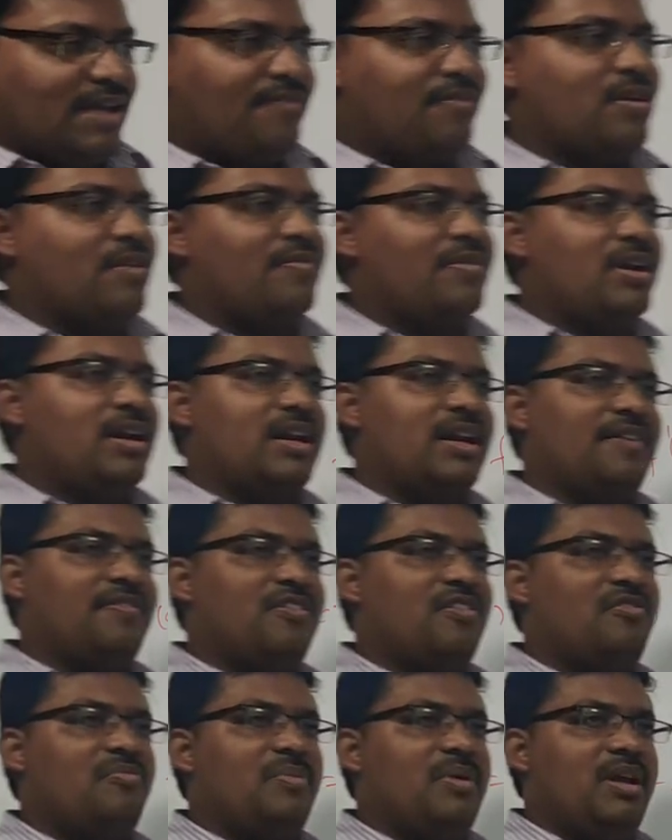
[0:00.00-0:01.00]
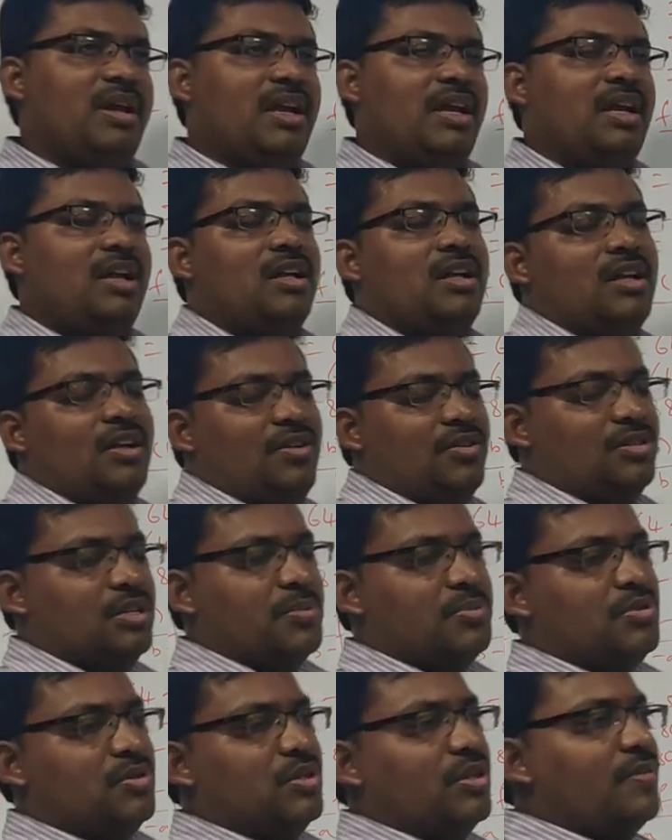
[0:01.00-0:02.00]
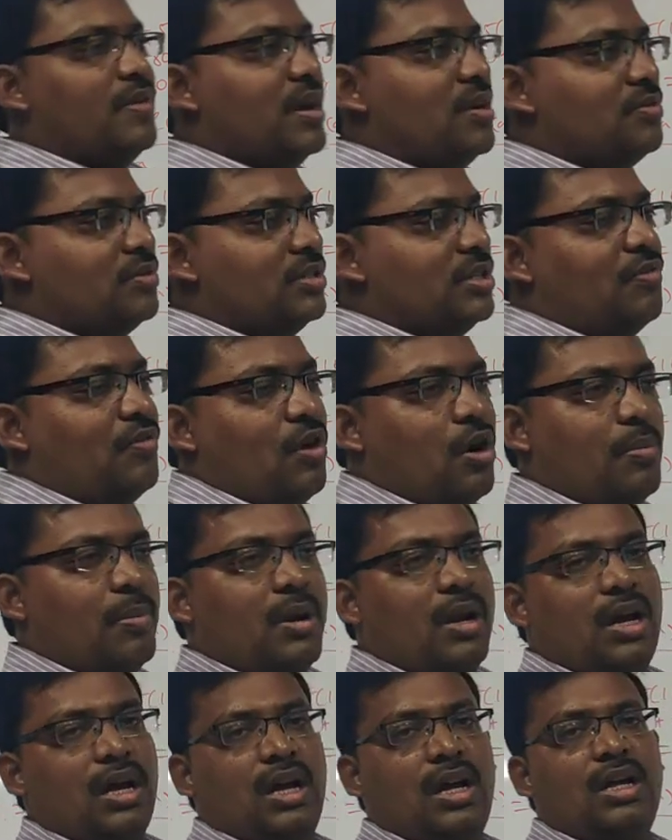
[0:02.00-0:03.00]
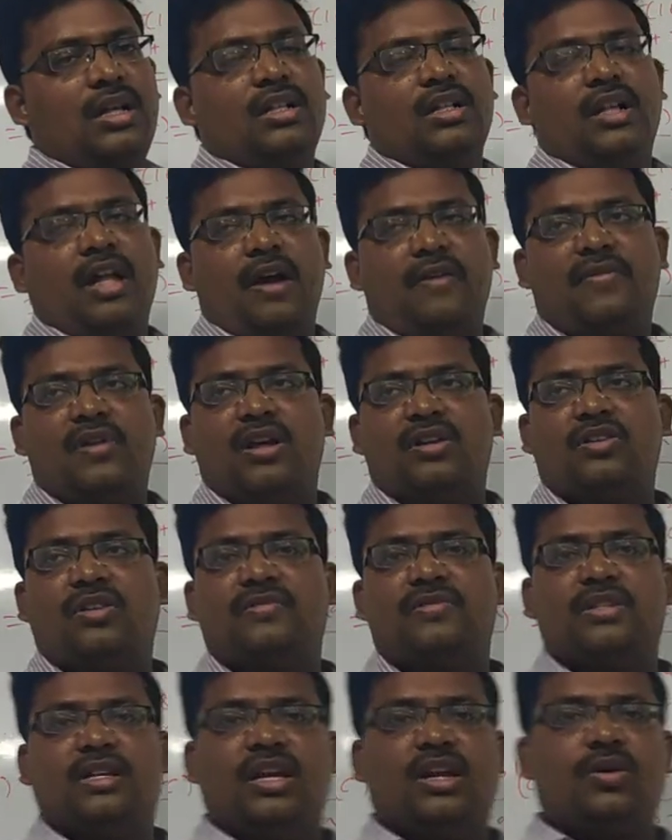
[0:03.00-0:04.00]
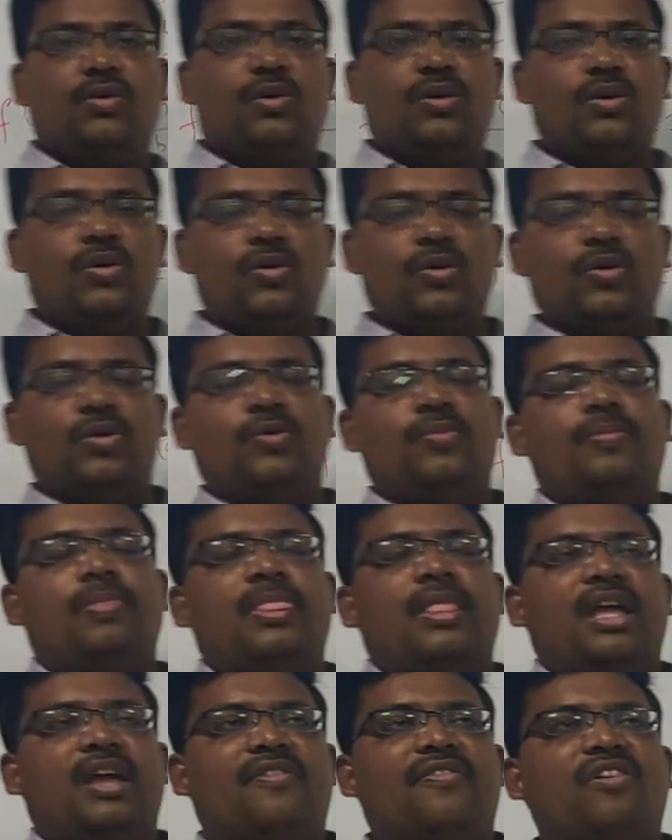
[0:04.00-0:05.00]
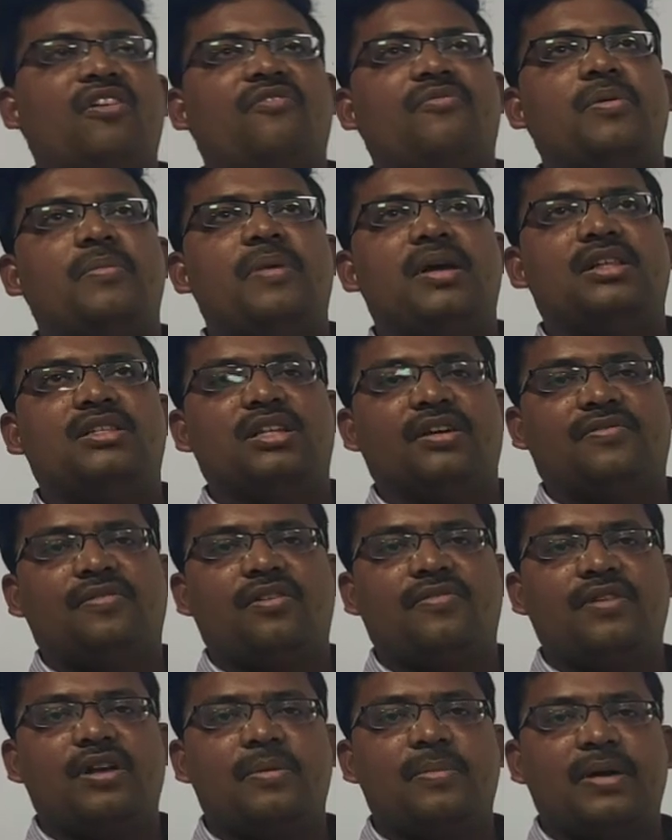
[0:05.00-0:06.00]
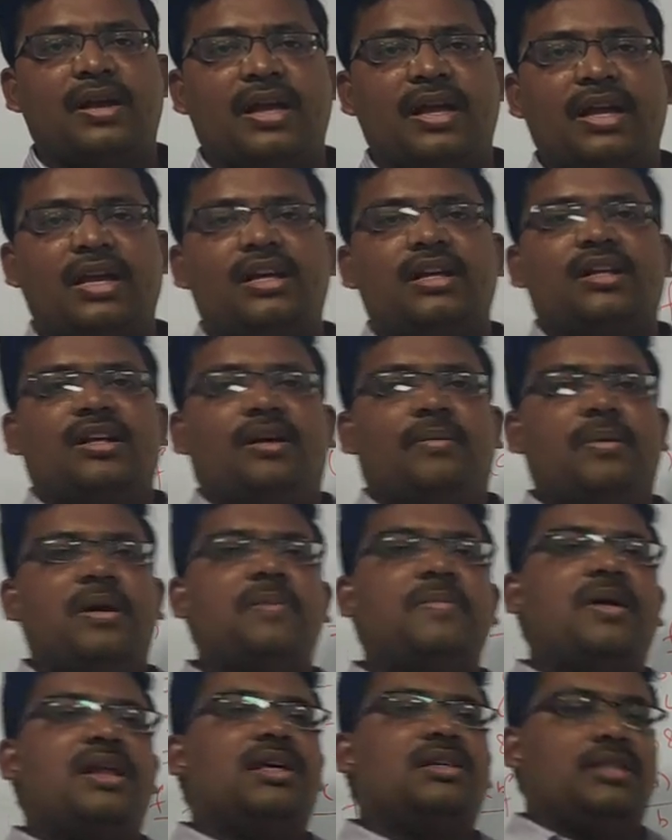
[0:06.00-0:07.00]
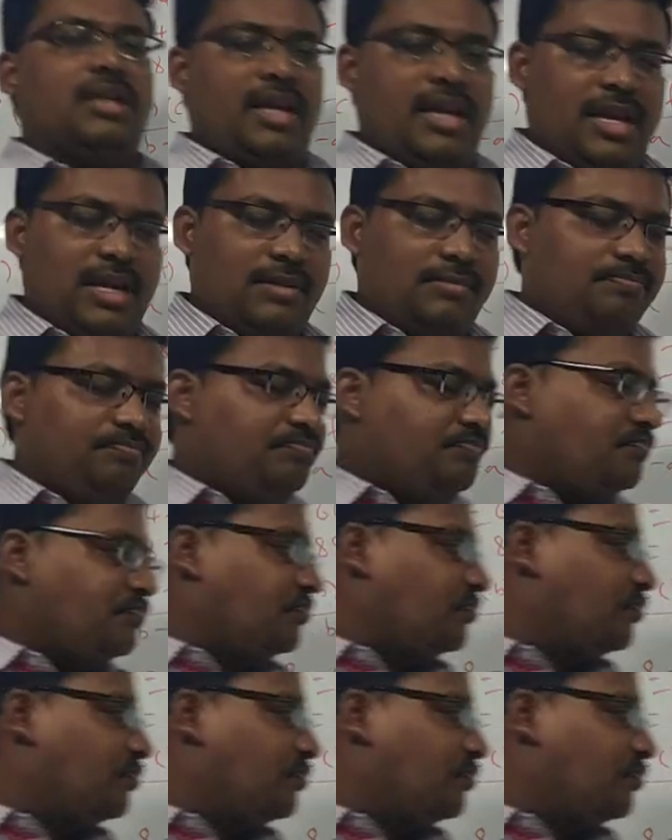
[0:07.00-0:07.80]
f of a and f of b, you substitute the values in the formula, f dash of c equal to f of b minus f of a by b minus a.